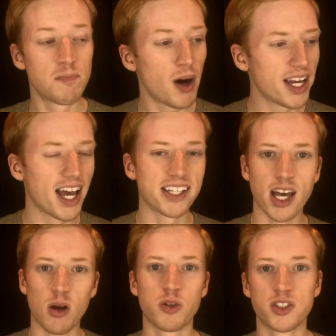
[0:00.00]
But as
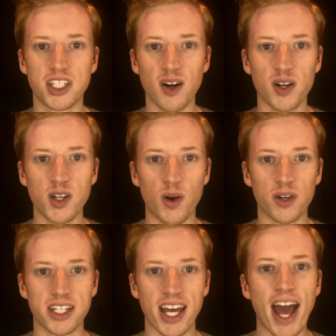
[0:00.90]
Elbridge Gerry
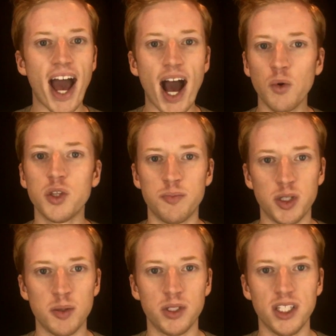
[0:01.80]
noted, how would the
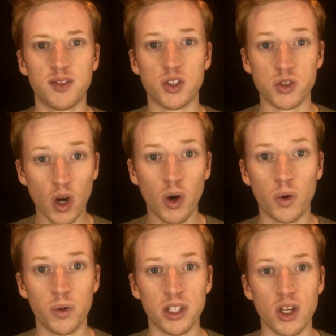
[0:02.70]
people even
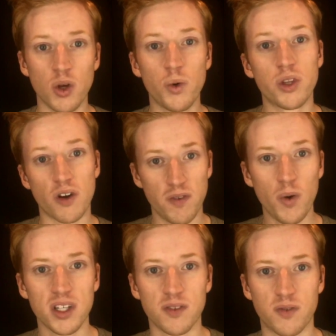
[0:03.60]
know who they're
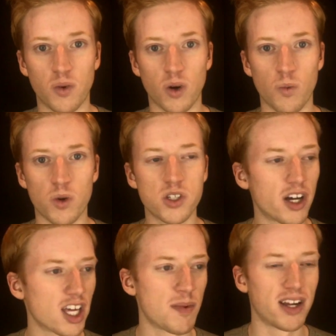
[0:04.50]
voting for? We're
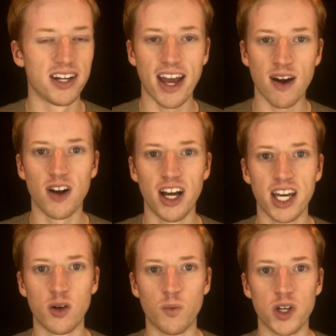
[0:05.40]
talking about an era
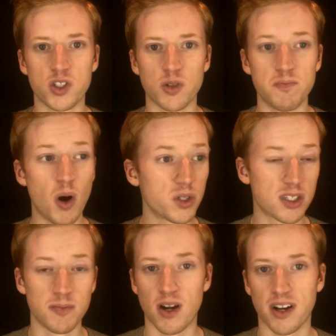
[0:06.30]
in which
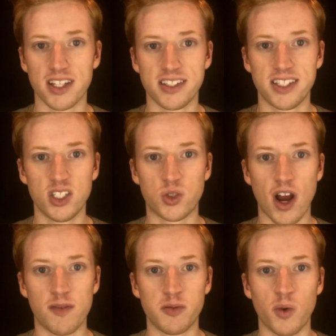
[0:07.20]
most Americans didn't
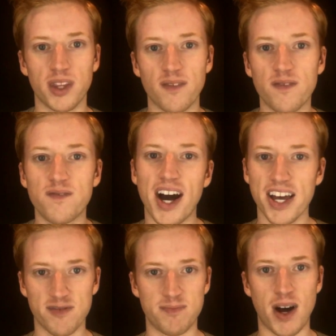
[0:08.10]
travel more than
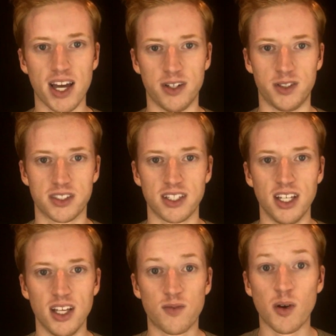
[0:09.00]
5 miles
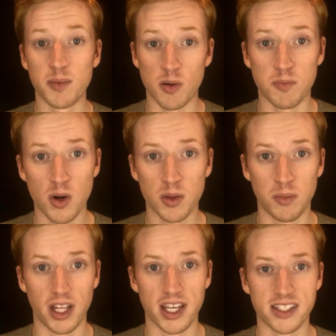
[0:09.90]
from their
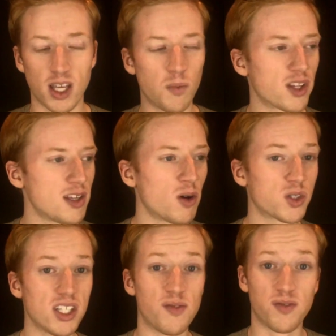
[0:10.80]
birthplace, and where the
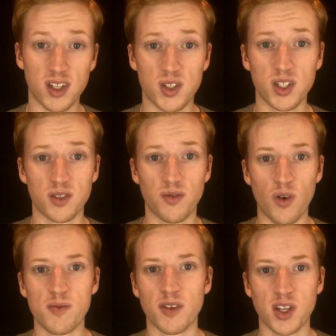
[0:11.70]
most efficient
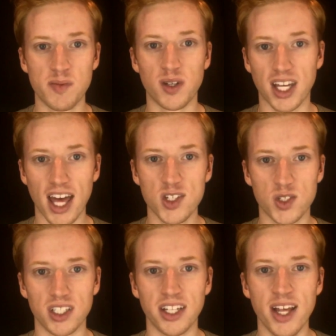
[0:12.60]
form of
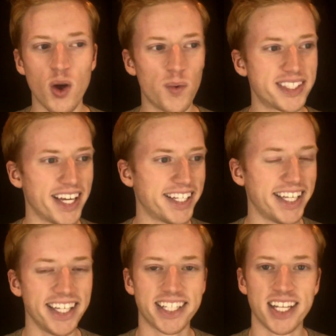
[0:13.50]
communication was a
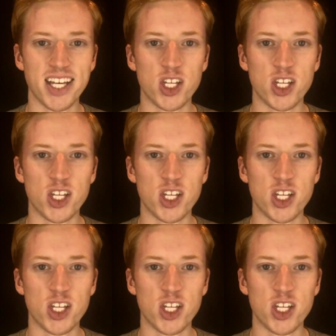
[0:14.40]
kid